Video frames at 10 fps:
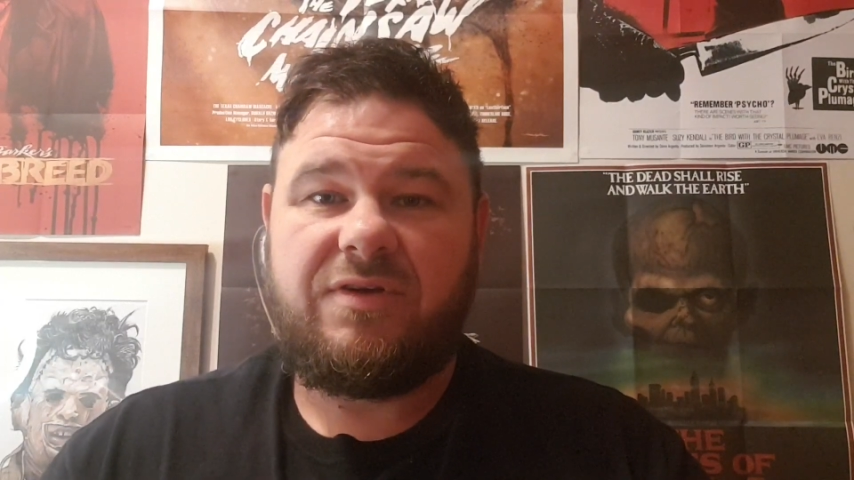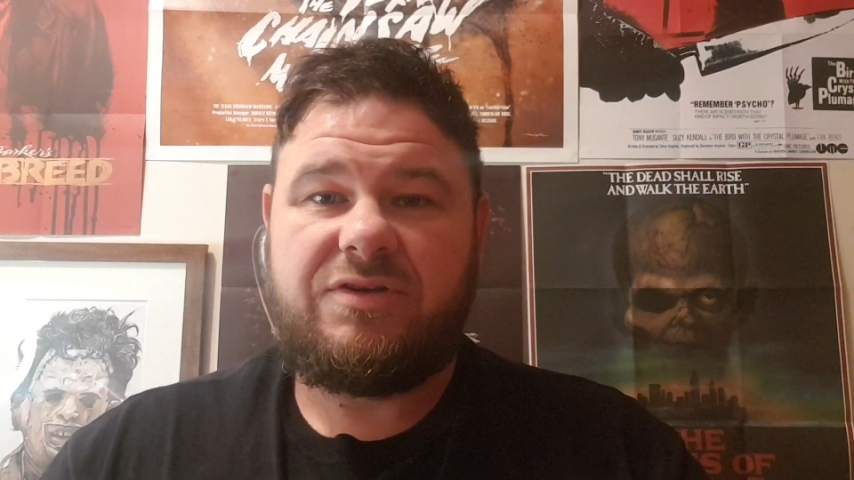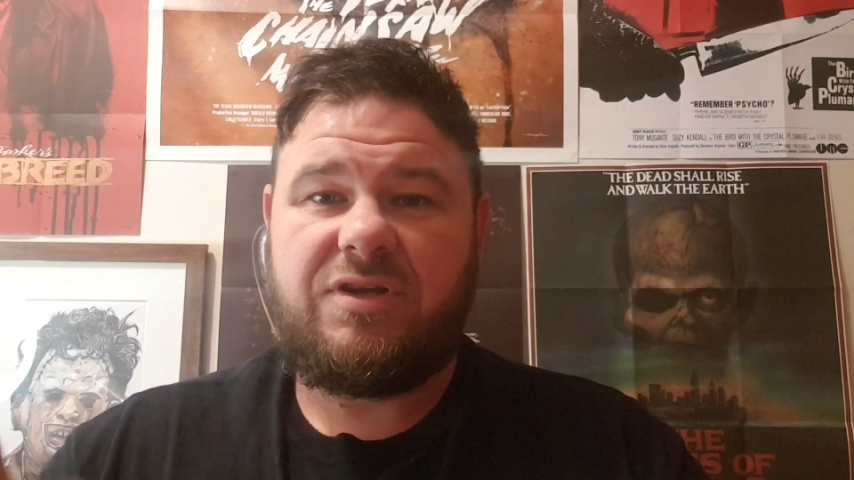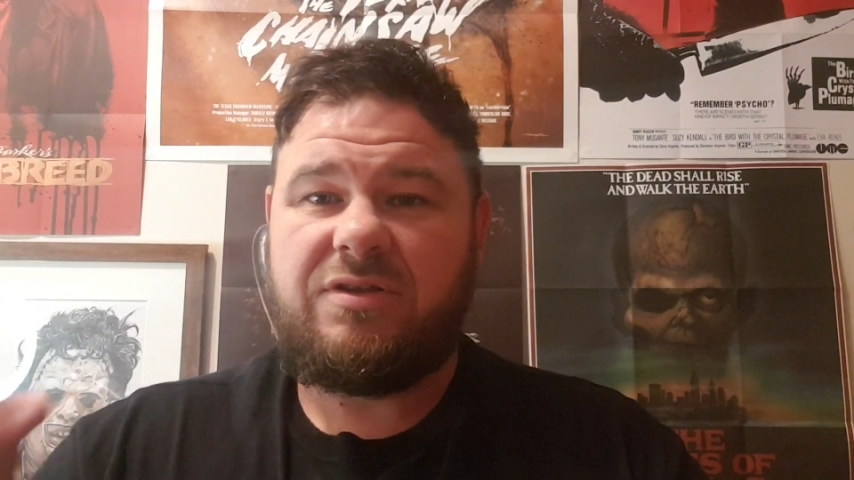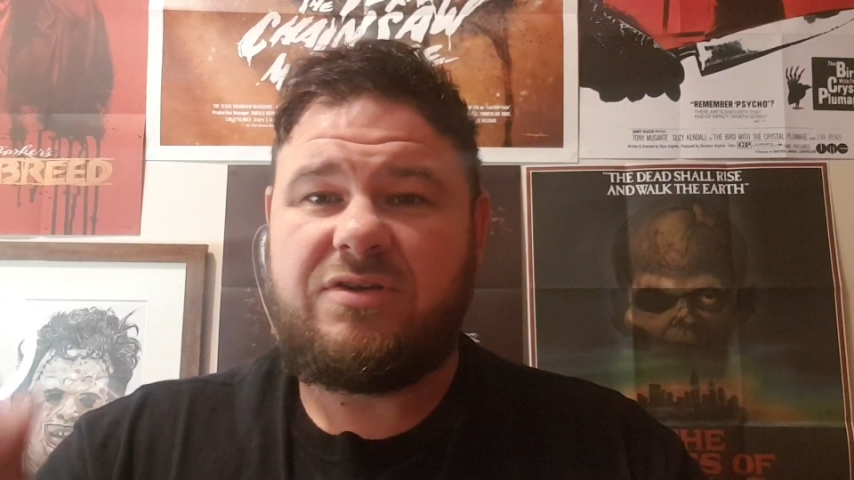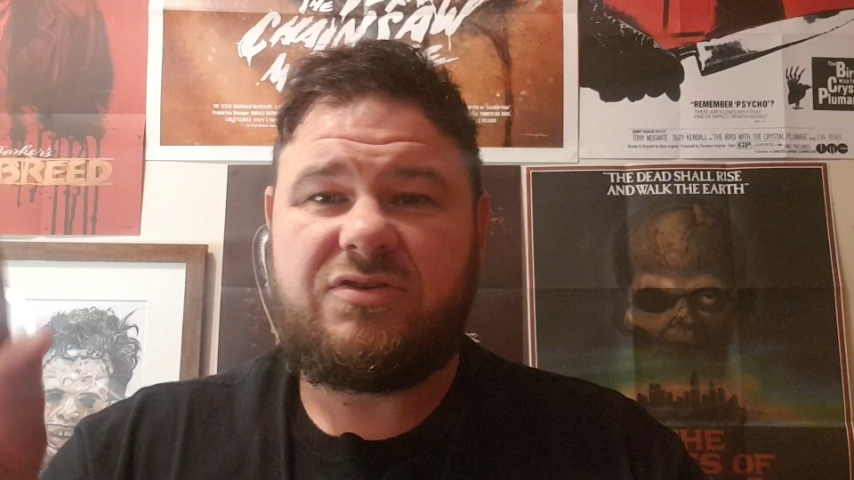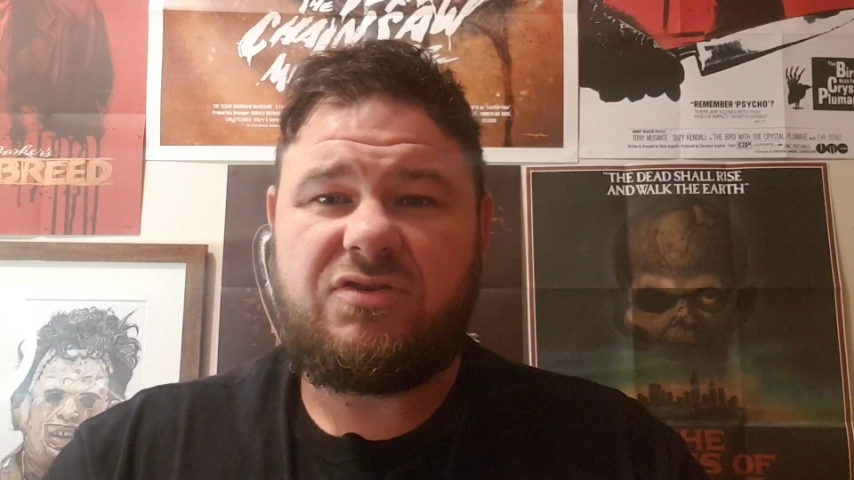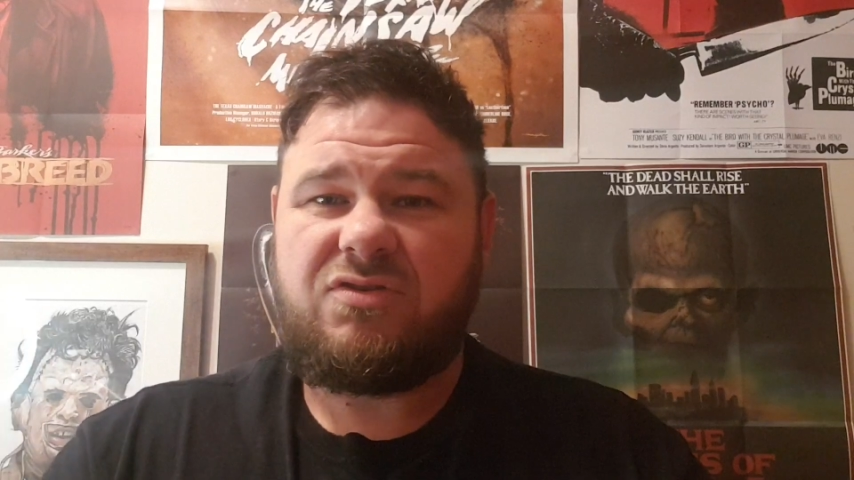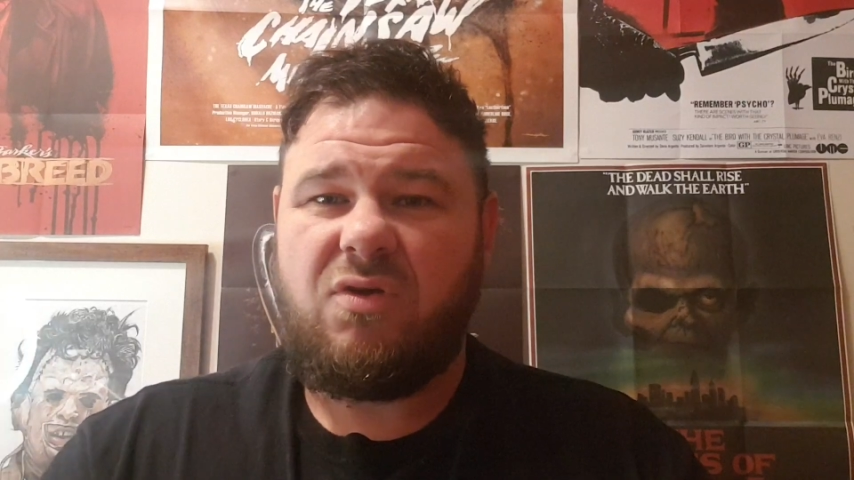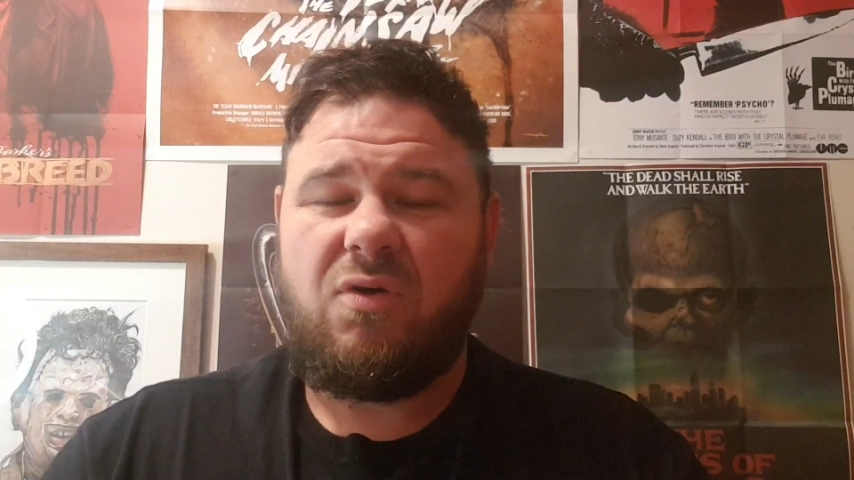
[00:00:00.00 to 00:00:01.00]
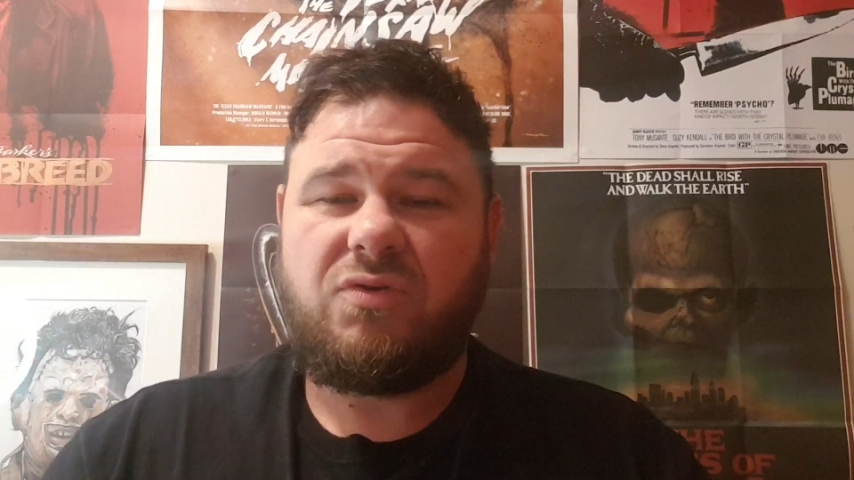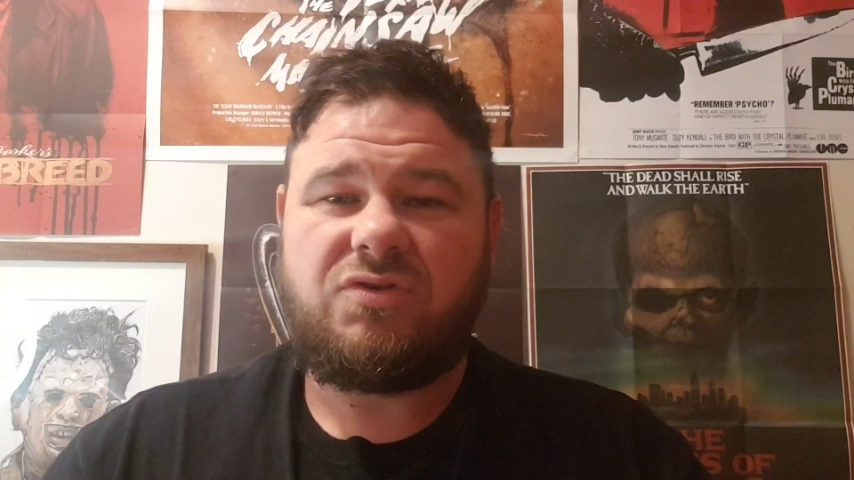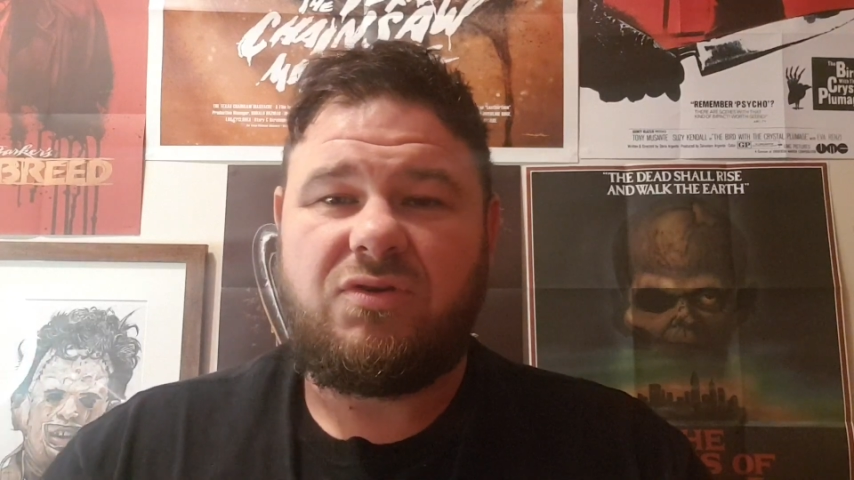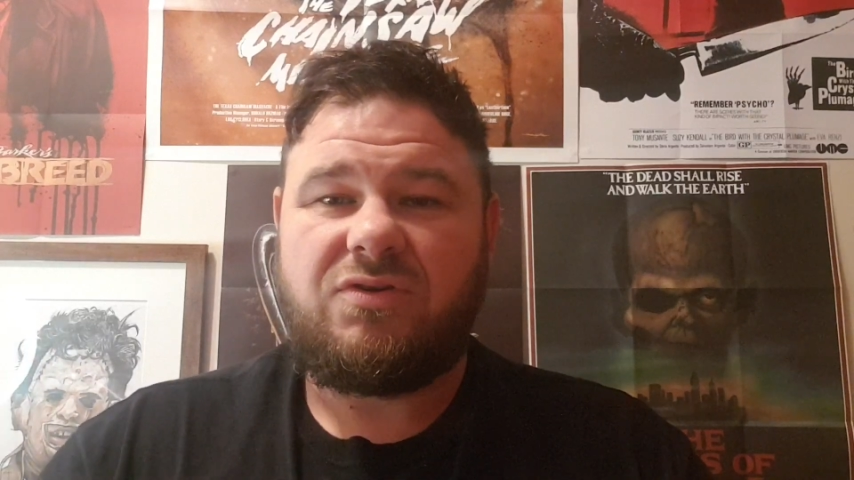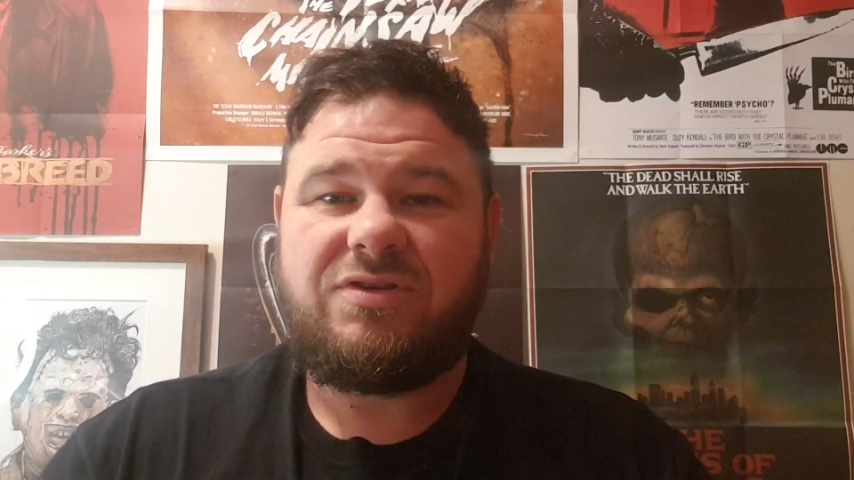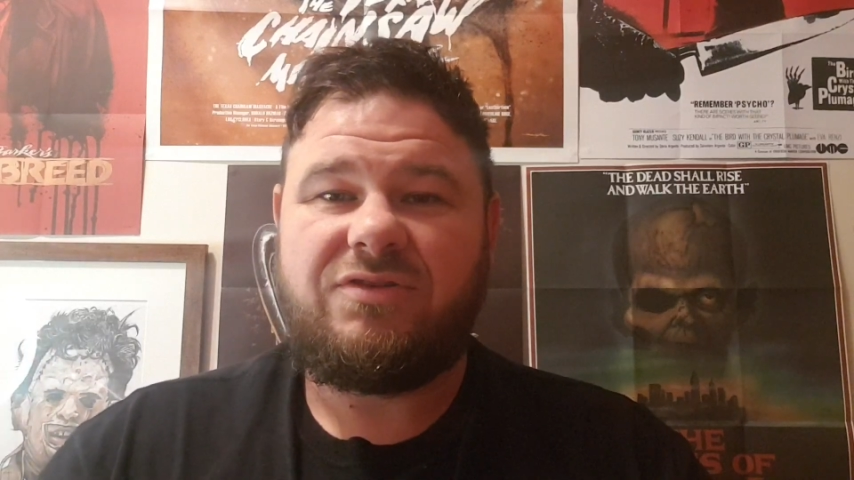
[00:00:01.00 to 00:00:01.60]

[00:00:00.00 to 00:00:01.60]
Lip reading: and there's just all sorts,